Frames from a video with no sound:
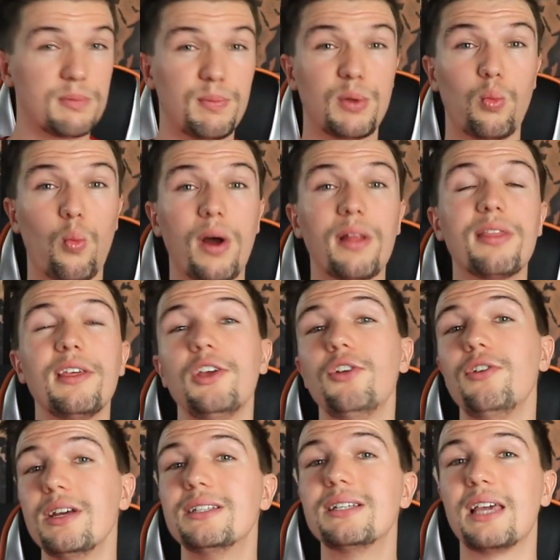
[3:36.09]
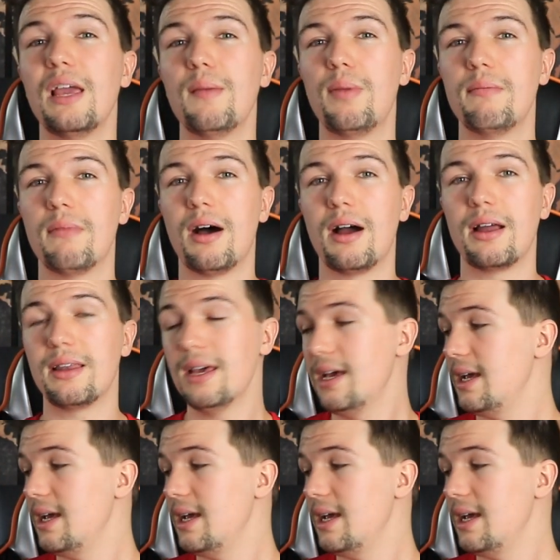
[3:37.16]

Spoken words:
but one thing you need to keep in mind